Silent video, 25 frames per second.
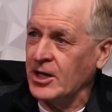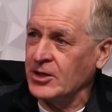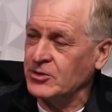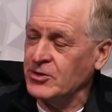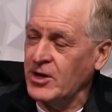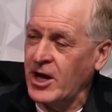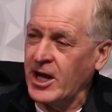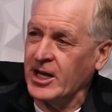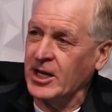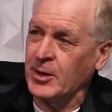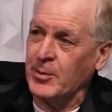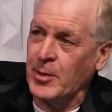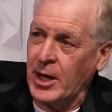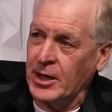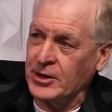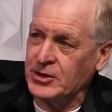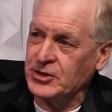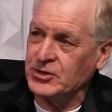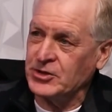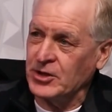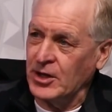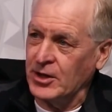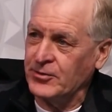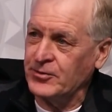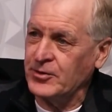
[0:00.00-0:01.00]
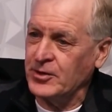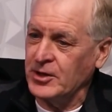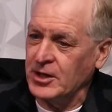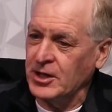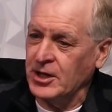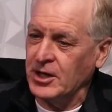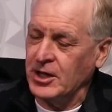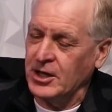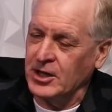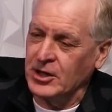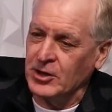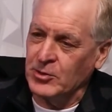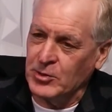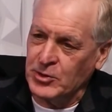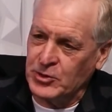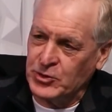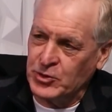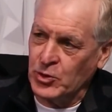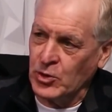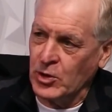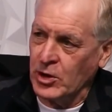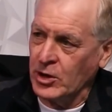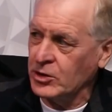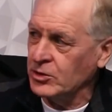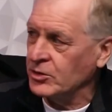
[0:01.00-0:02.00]
drag 'em out stuff in a
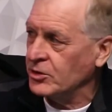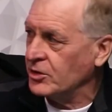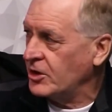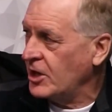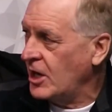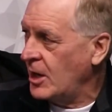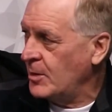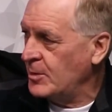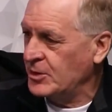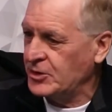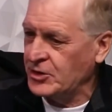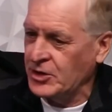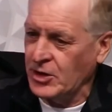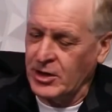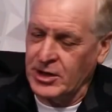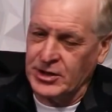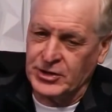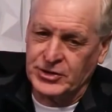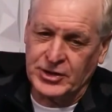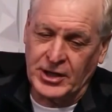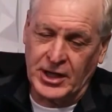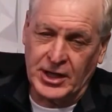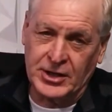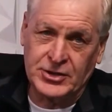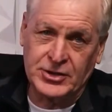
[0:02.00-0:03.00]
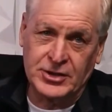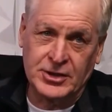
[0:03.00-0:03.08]
rhetorical and commentary sense,